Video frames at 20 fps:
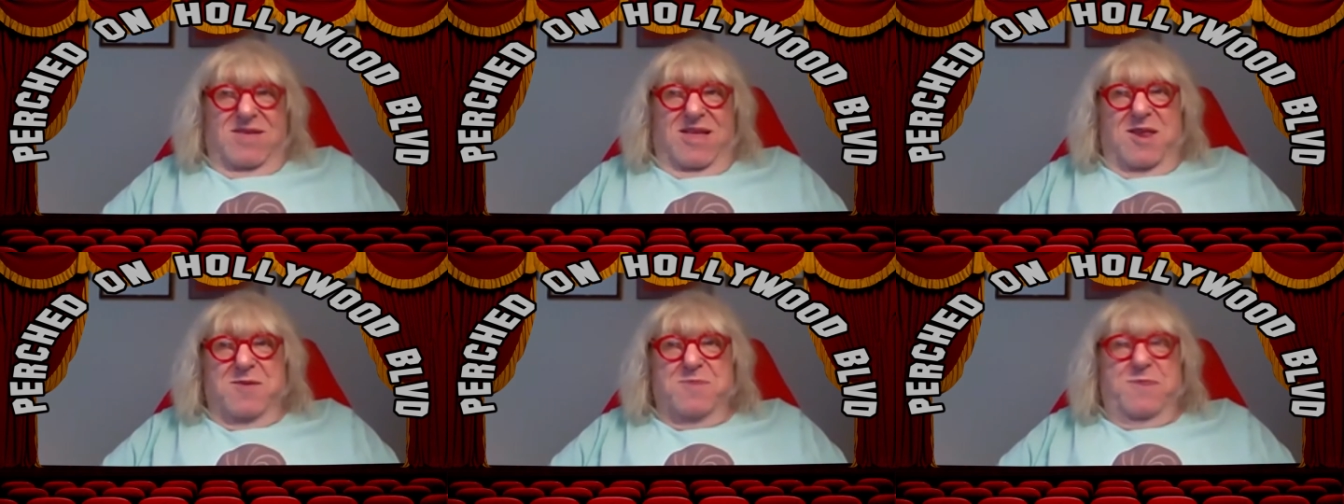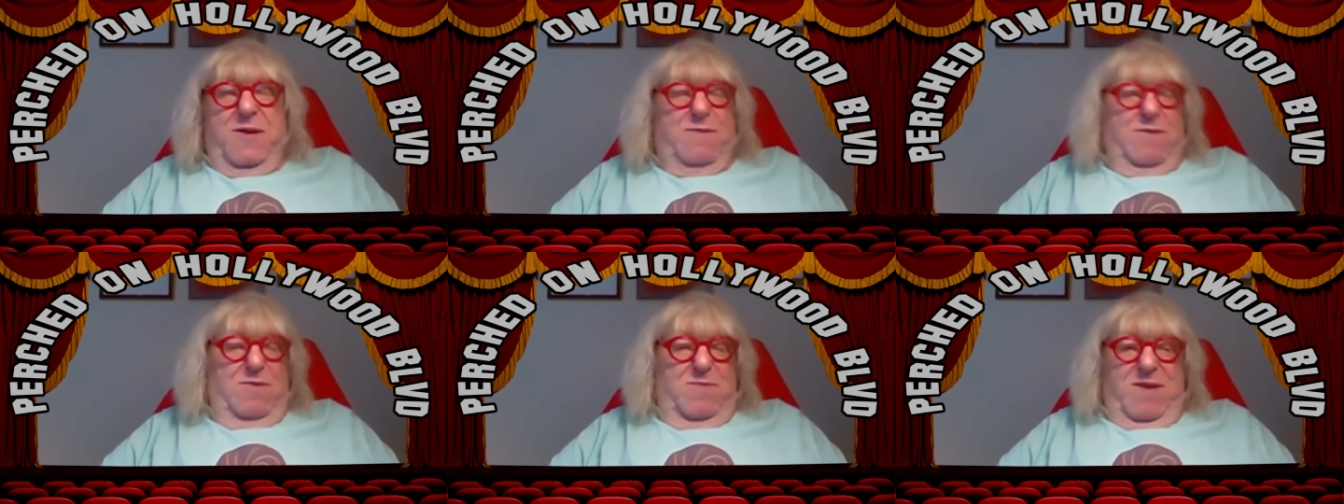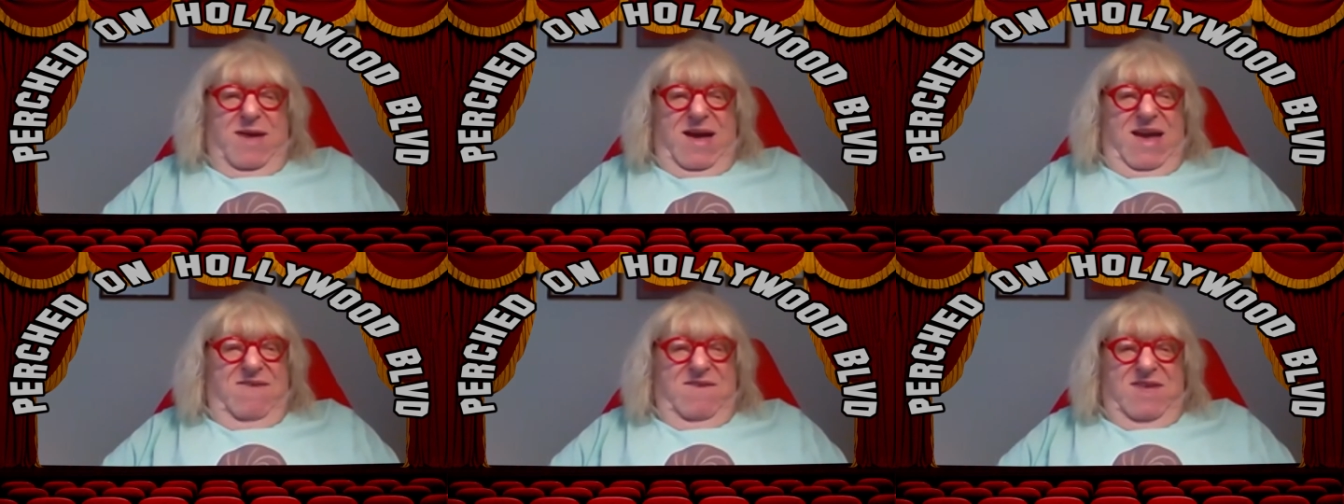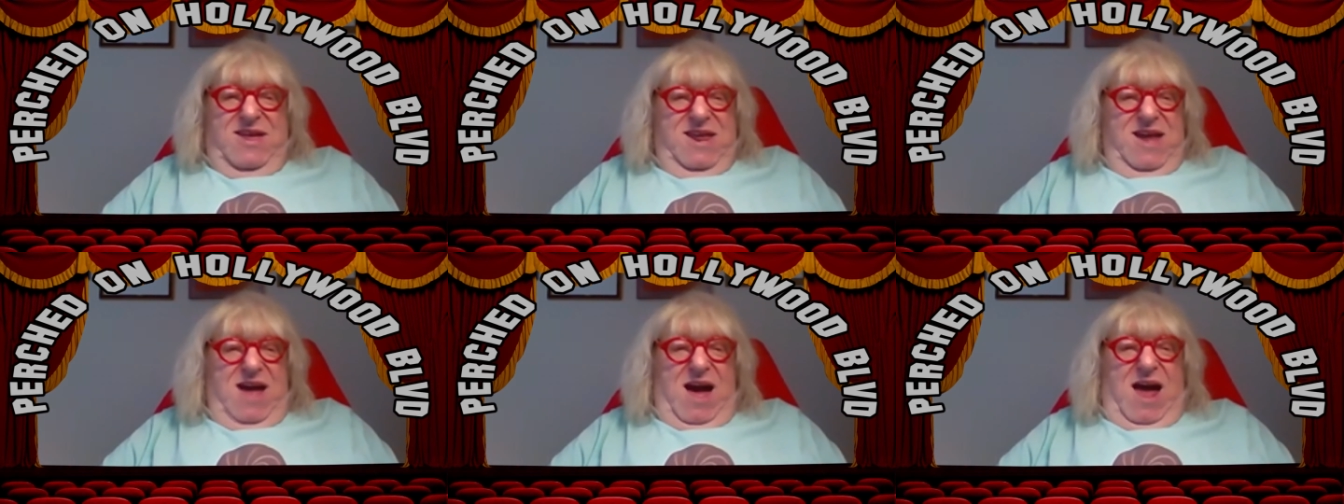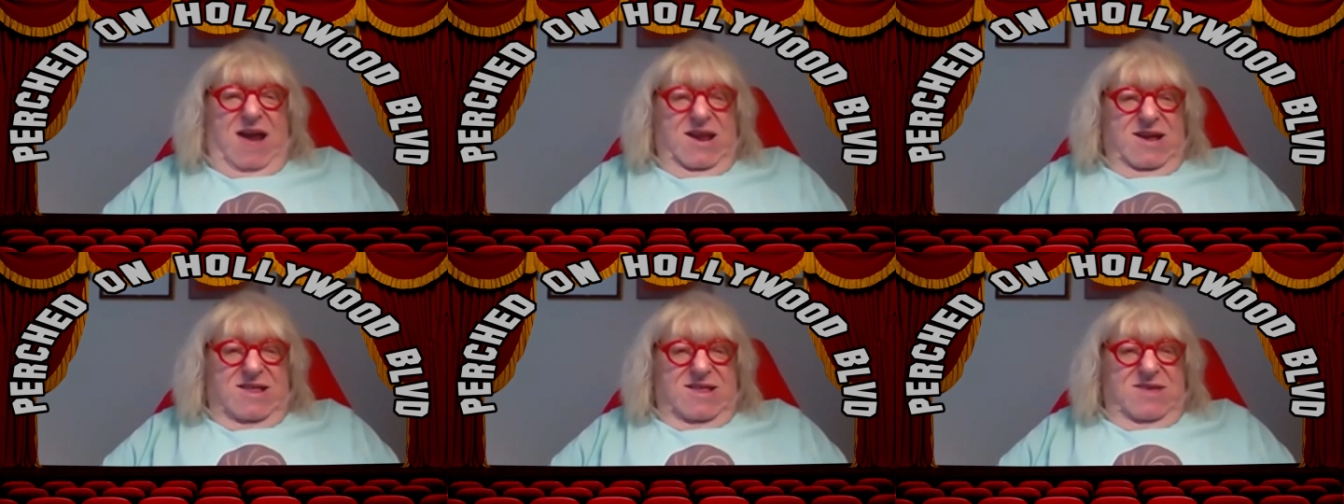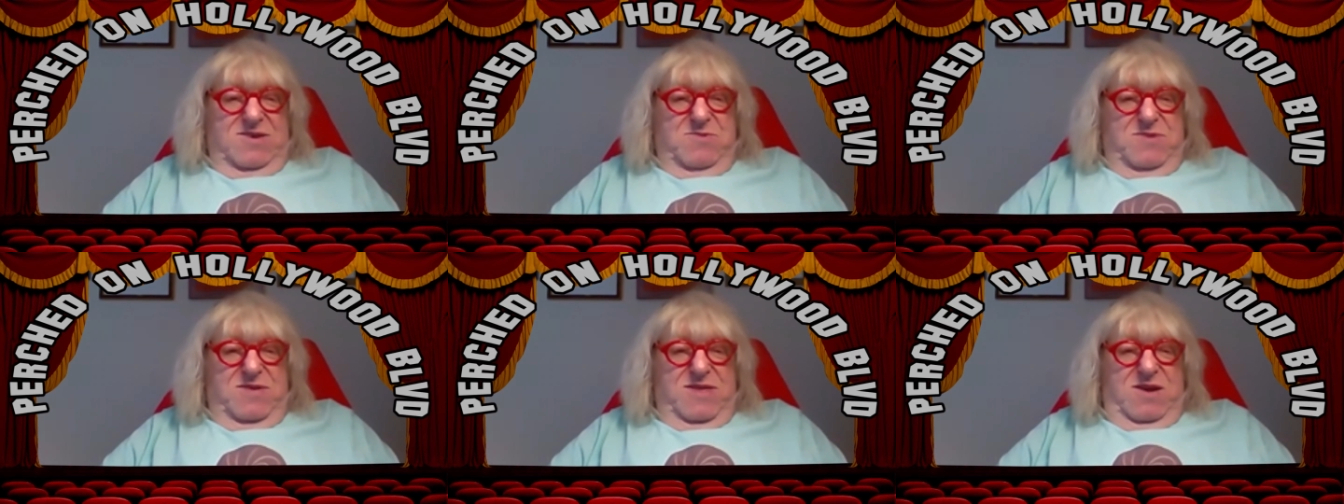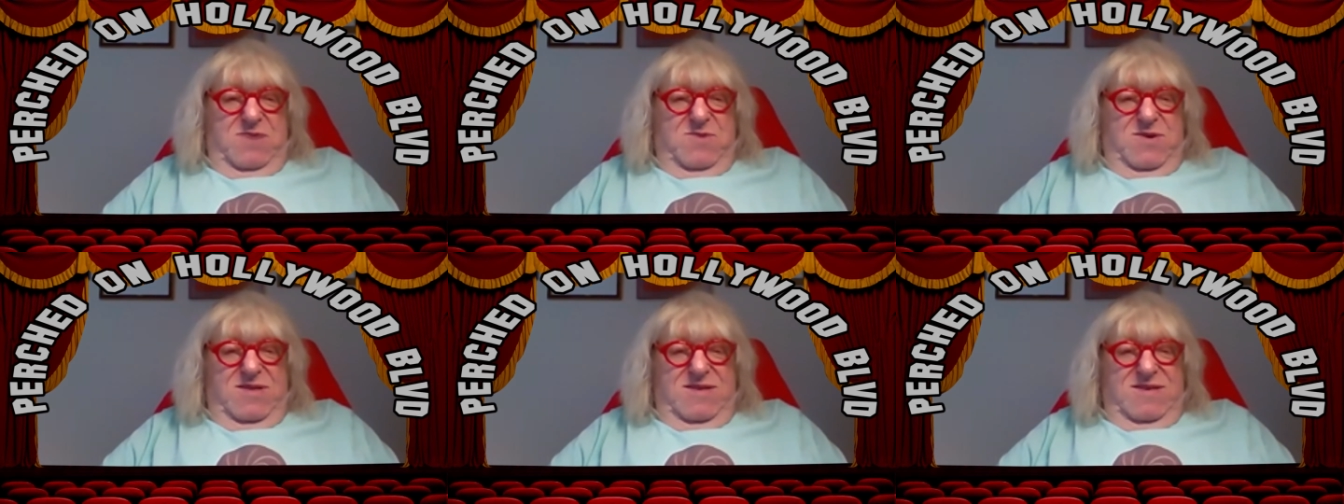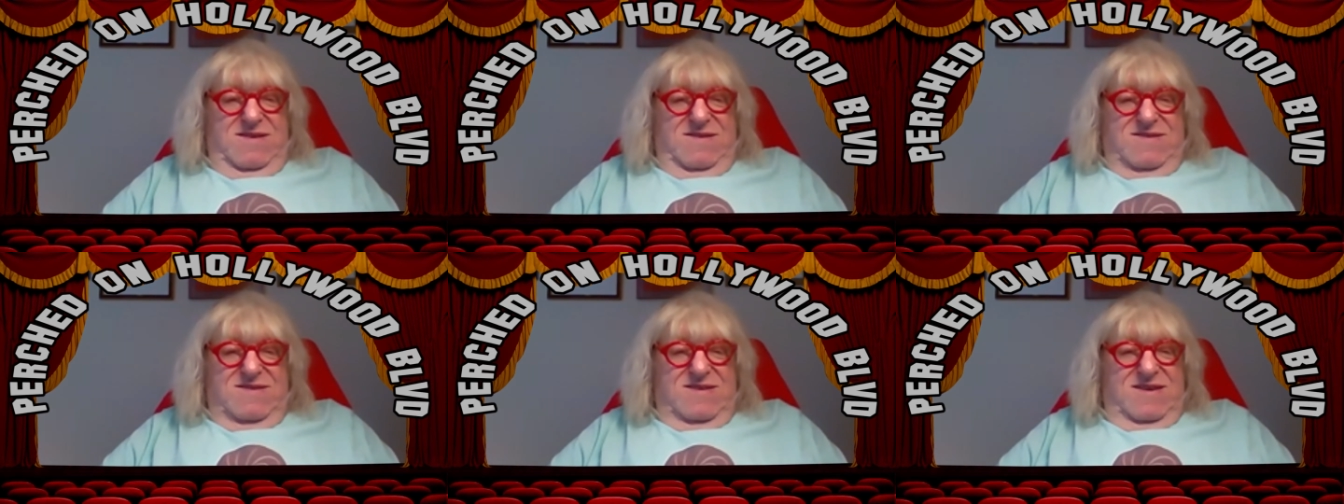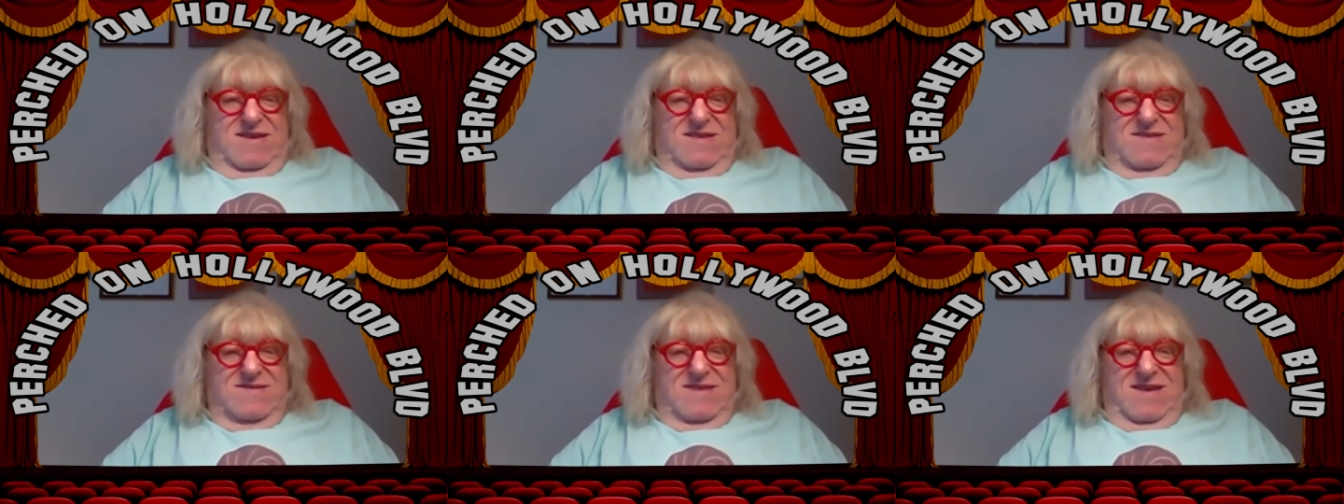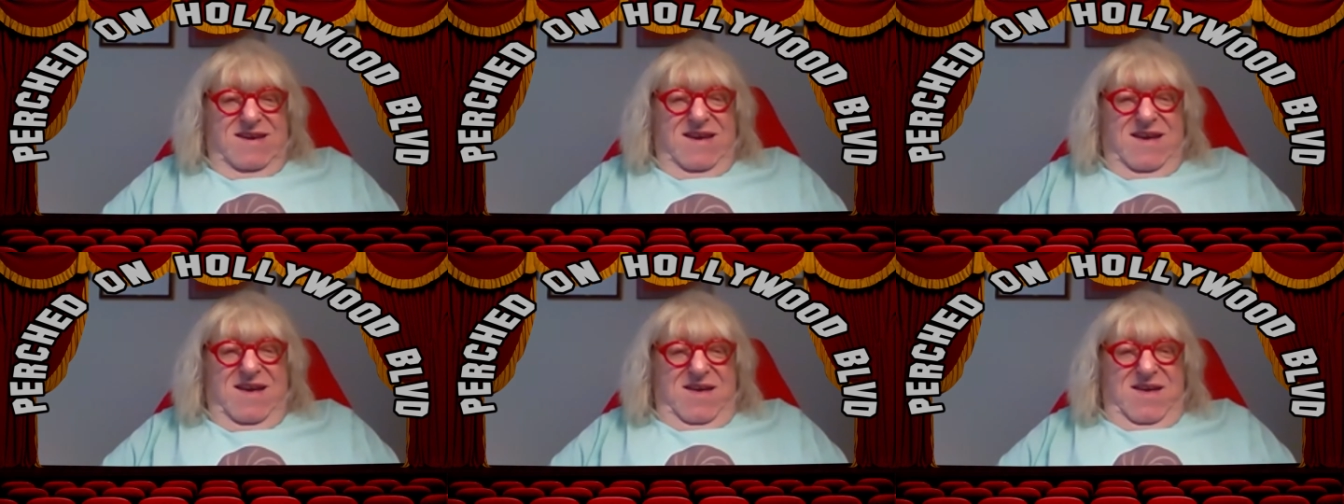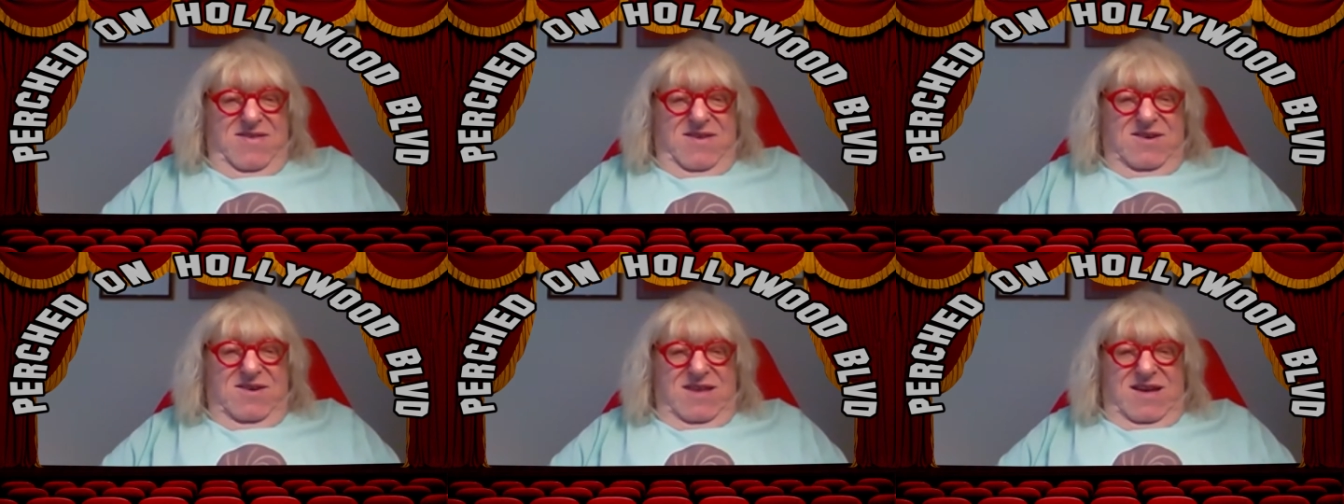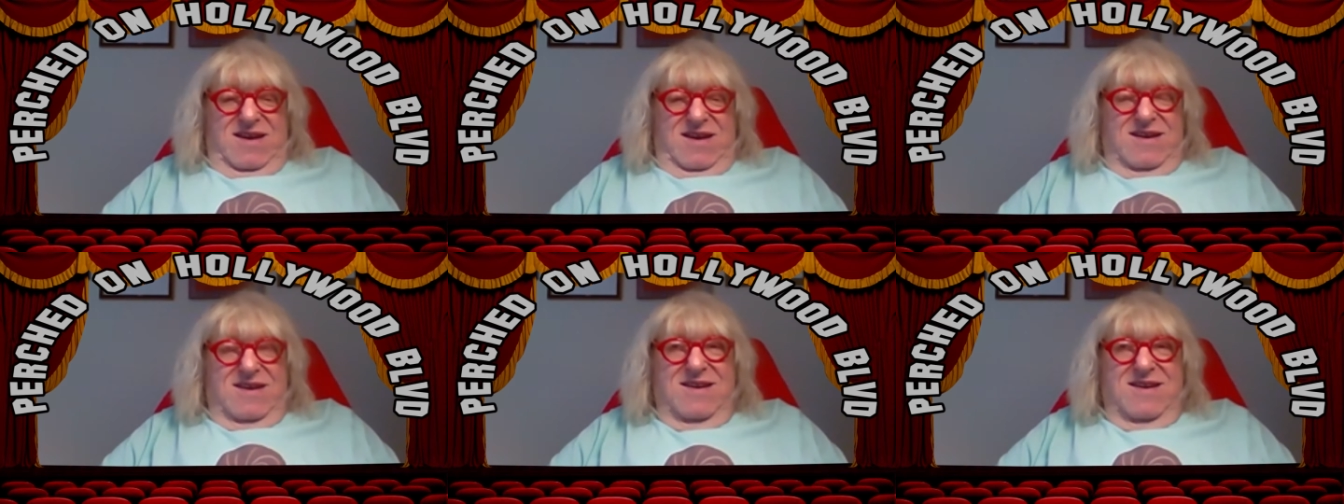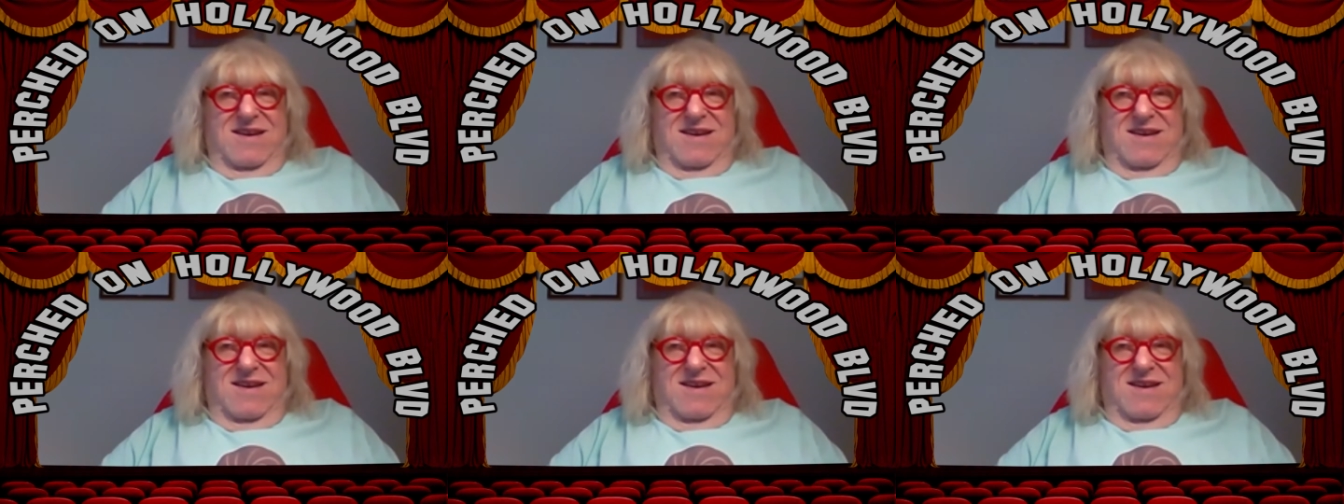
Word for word: lot of people behave idiotically when they win these things. They're like,